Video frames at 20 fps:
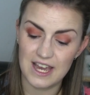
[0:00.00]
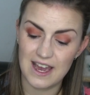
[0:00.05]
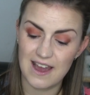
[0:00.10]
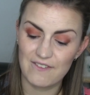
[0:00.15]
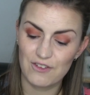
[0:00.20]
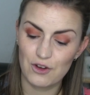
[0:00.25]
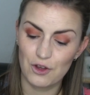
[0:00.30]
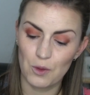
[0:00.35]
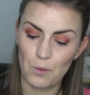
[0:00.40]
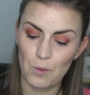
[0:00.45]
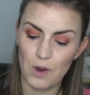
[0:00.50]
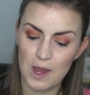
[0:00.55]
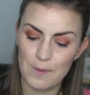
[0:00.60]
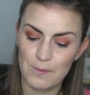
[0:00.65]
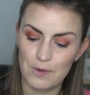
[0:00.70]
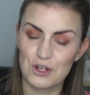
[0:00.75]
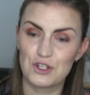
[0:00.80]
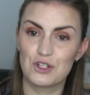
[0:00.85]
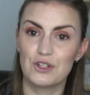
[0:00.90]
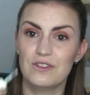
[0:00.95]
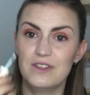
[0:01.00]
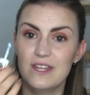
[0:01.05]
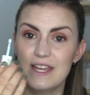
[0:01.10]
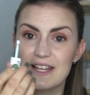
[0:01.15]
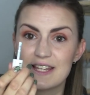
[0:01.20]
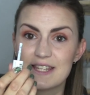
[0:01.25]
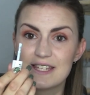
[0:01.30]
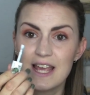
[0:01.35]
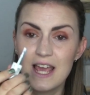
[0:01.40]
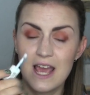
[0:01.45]
yeah, I've got the wide brush on
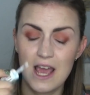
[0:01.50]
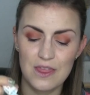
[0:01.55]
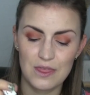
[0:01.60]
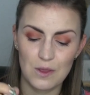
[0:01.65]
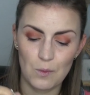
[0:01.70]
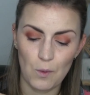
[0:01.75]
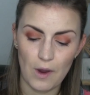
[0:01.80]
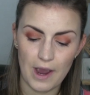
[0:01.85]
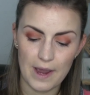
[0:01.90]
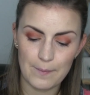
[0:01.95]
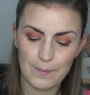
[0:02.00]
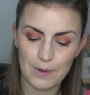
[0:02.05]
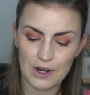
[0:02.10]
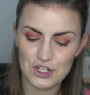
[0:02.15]
this, the wide